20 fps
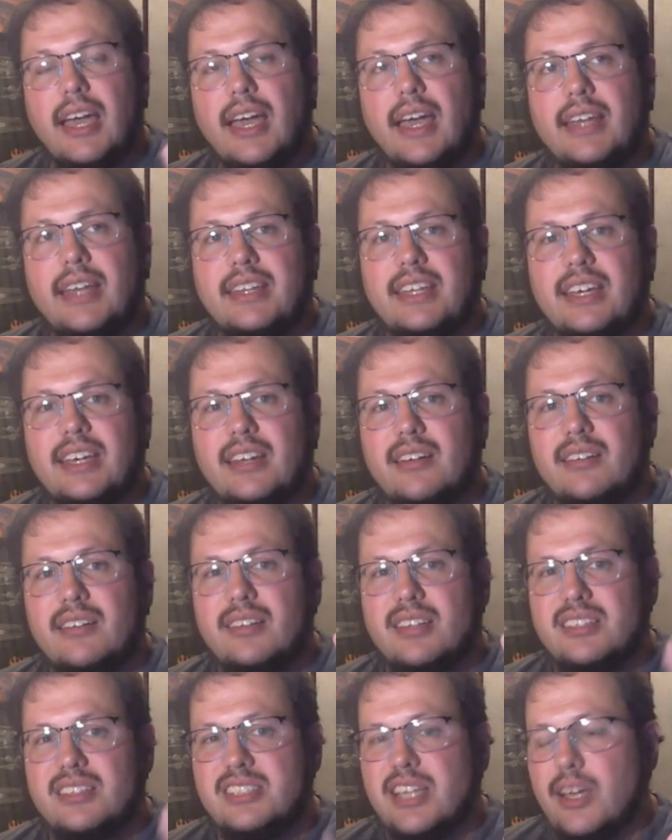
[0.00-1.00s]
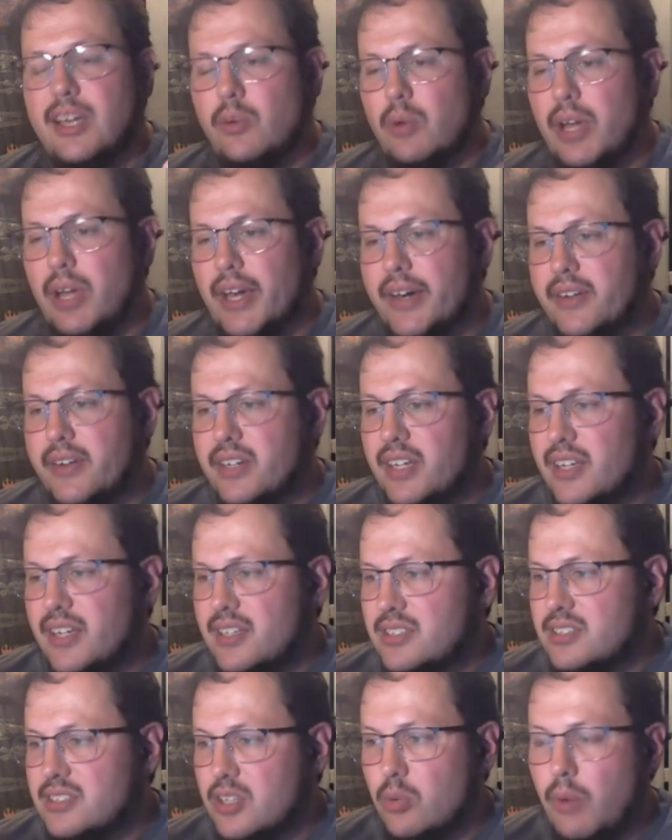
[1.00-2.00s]
And then the second round
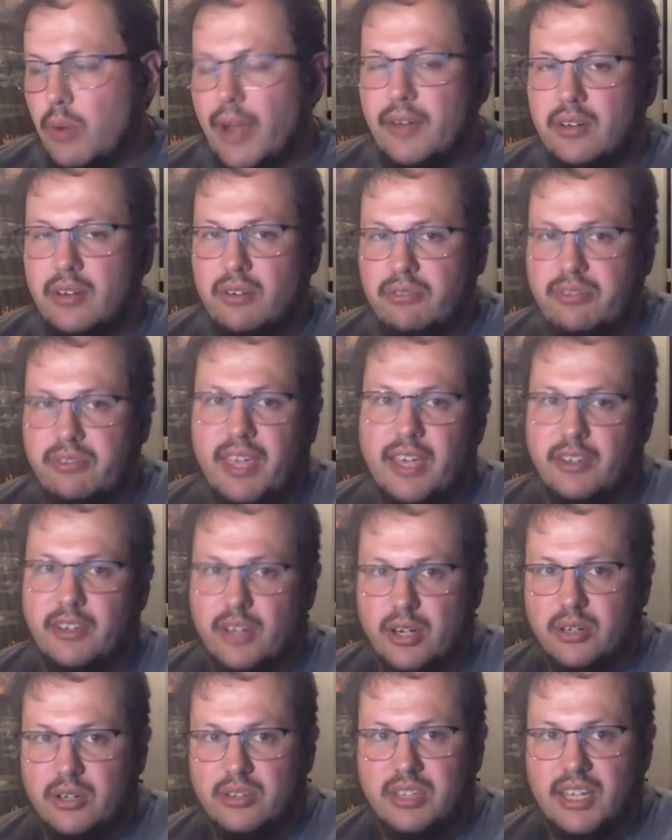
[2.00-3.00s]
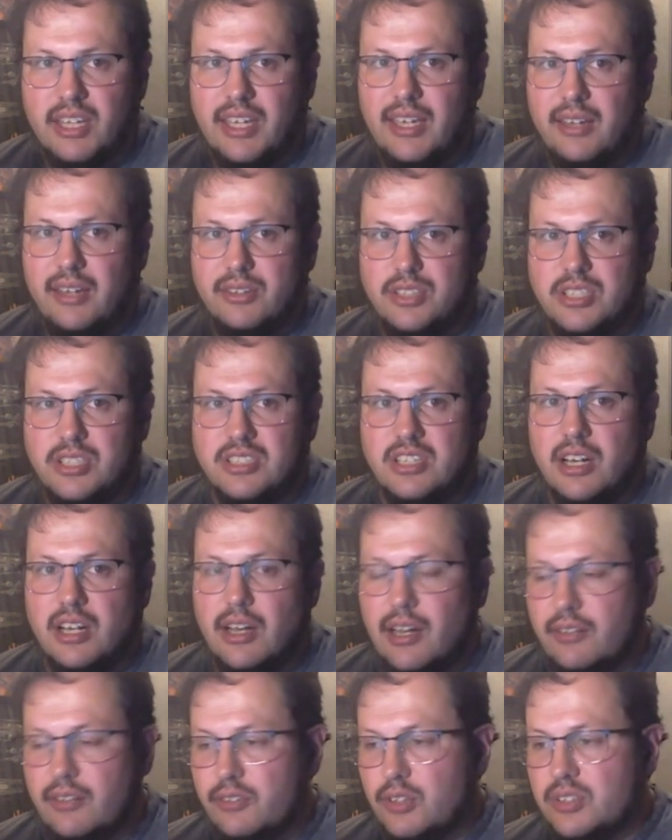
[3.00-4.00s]
is their round of failure. They are just
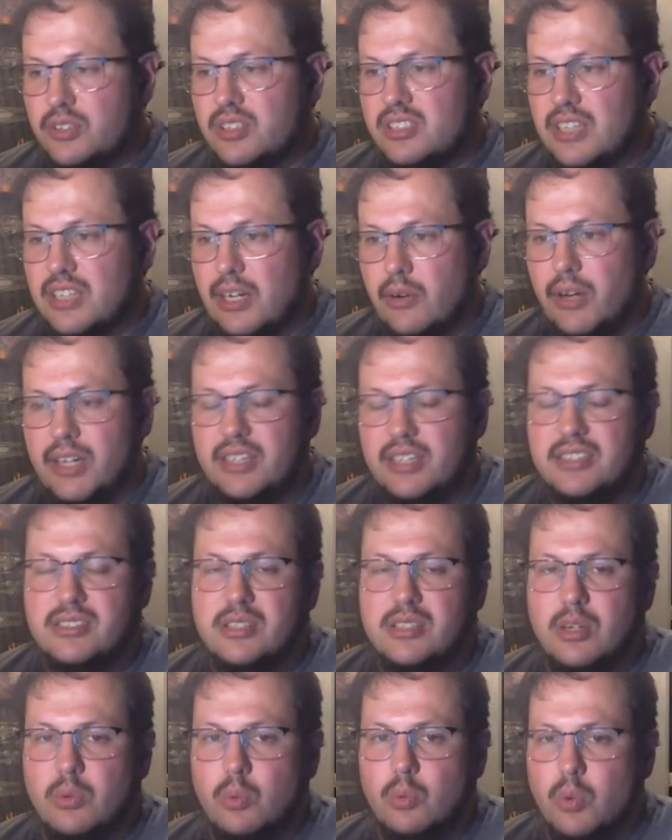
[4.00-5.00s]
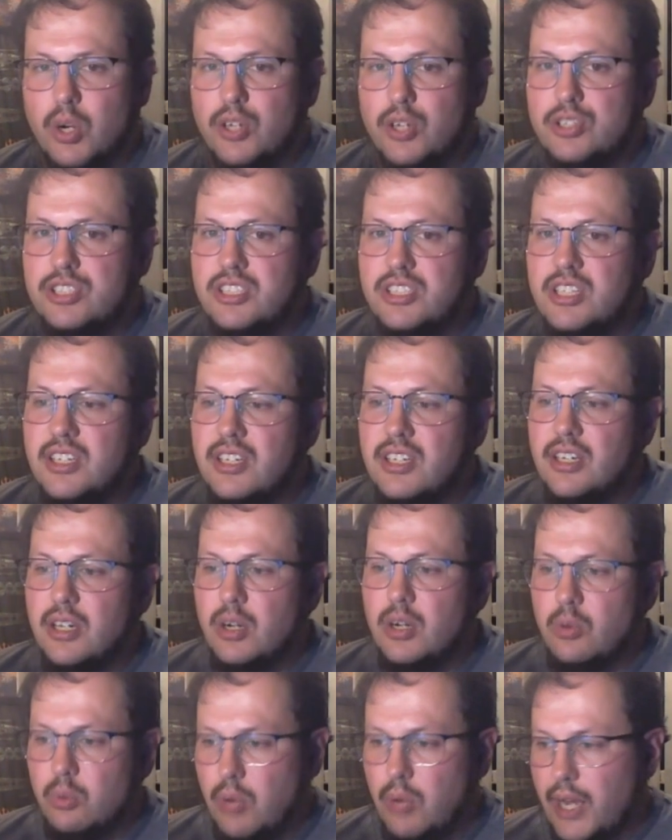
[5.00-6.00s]
awful in the second round. It is their worst
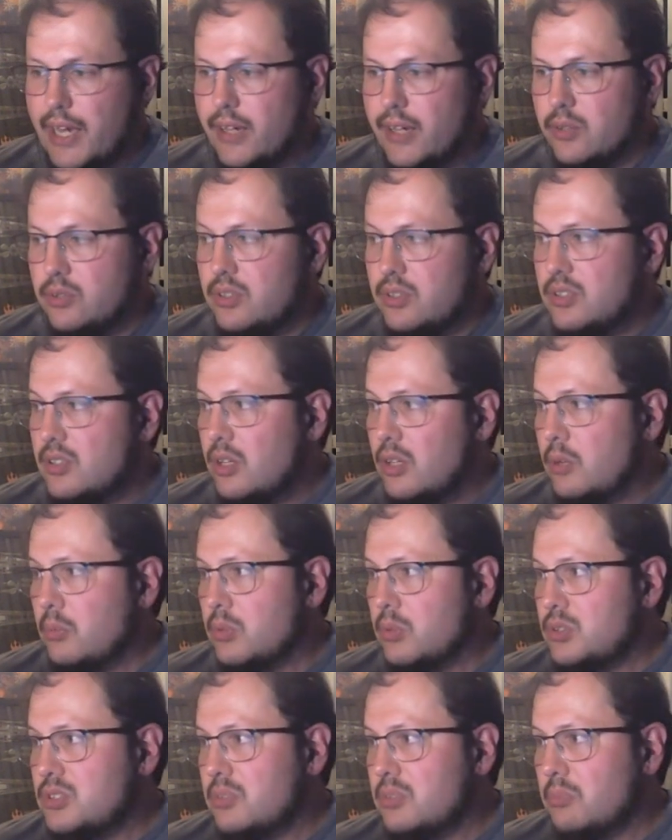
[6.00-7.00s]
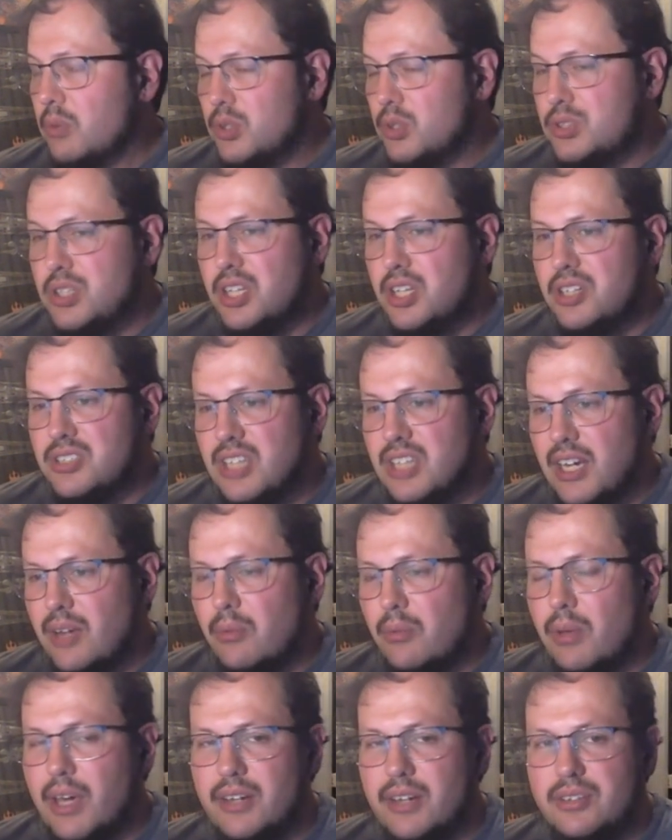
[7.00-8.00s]
round. Most of their
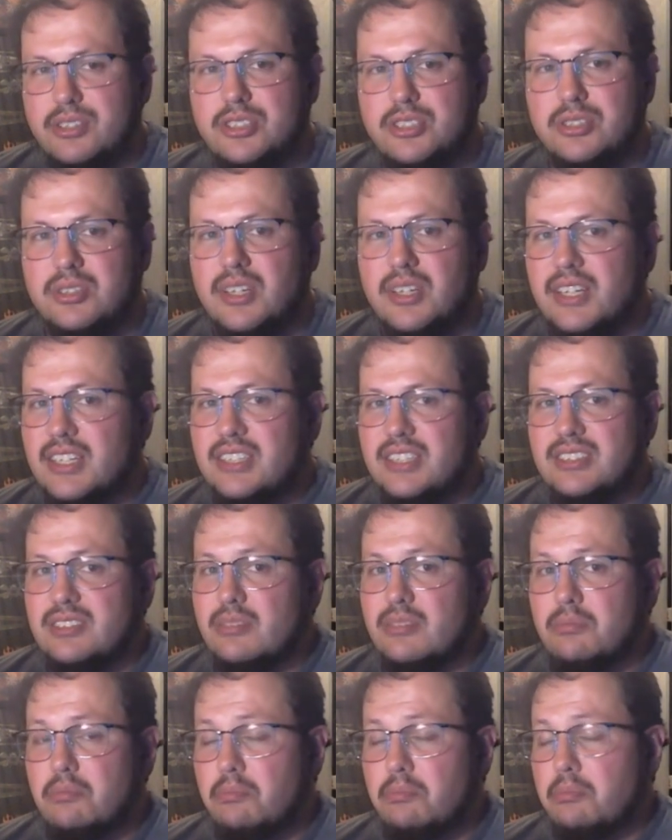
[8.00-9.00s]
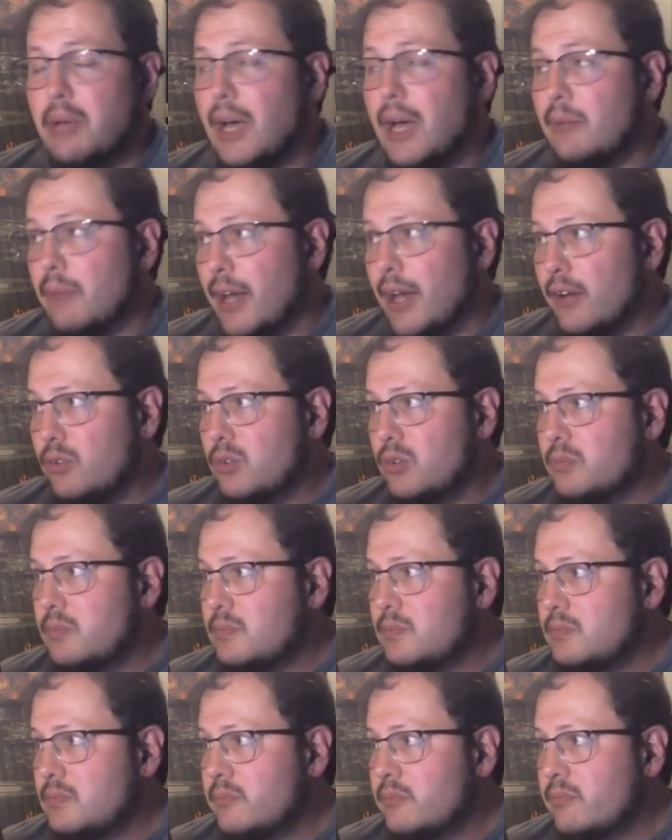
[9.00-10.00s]
second rounders just bomb out.
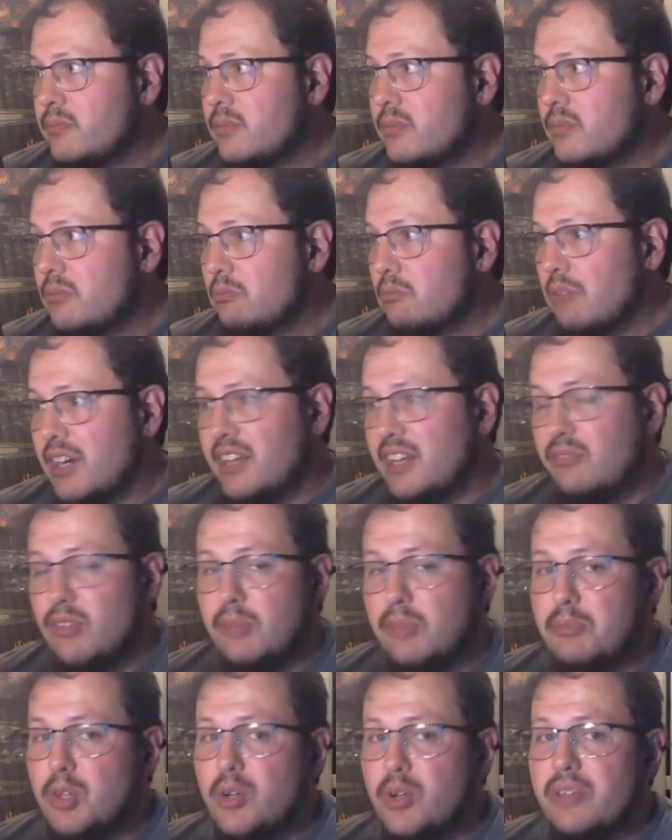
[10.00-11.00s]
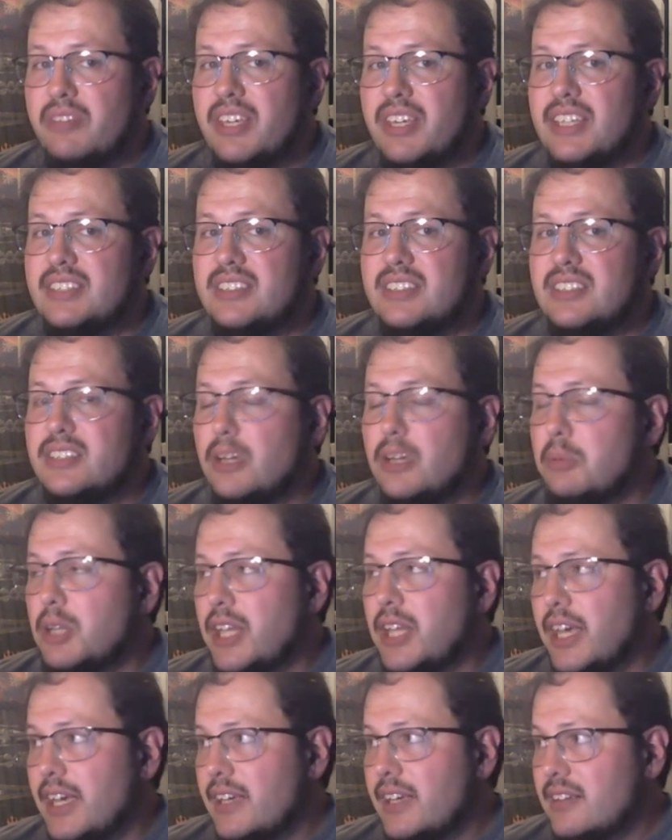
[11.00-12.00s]
Many of them don't even get to
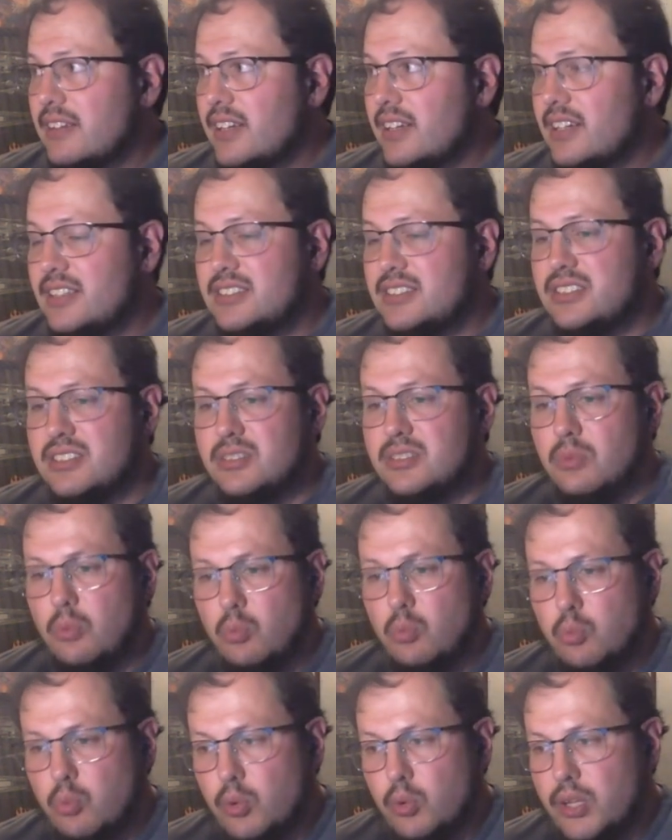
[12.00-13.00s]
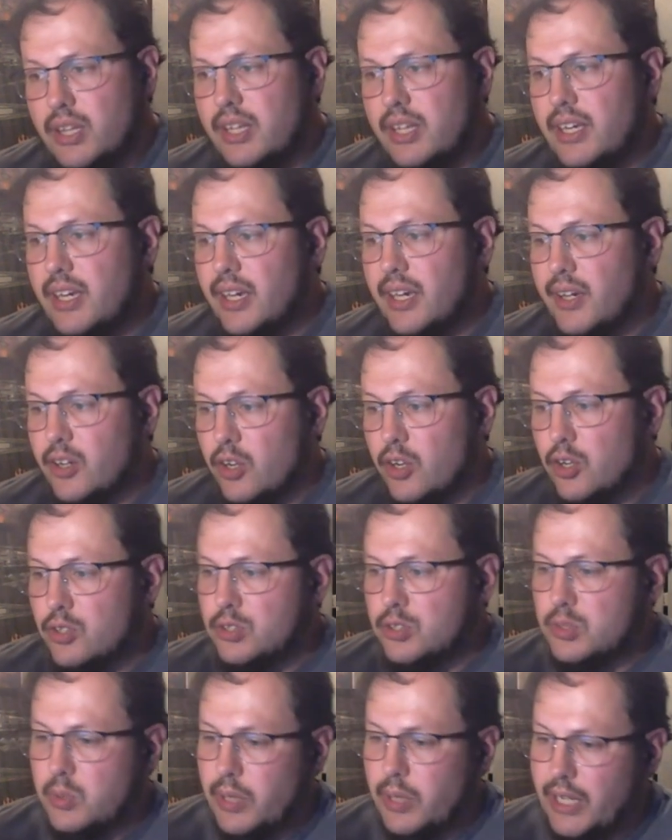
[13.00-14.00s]
AA. It is just really a
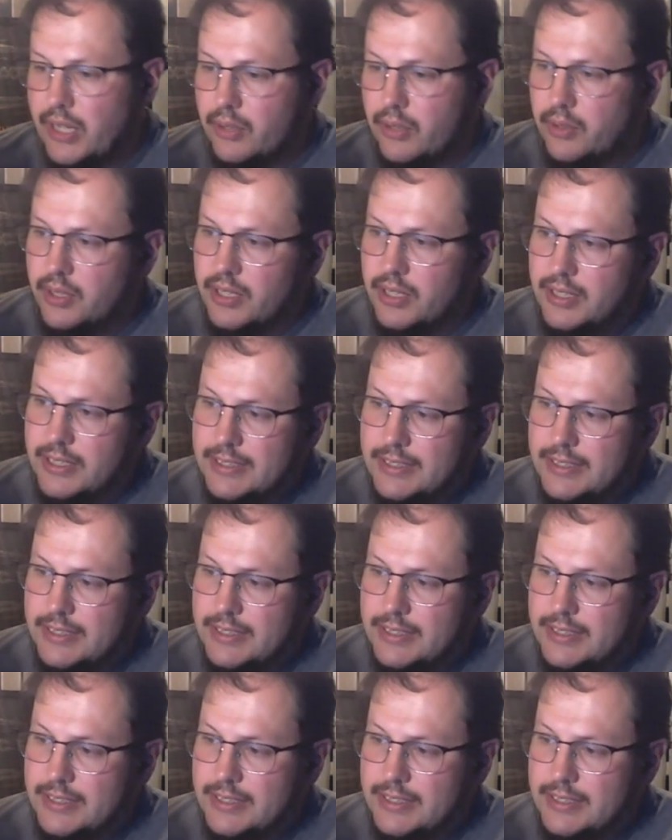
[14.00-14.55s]
cursed round.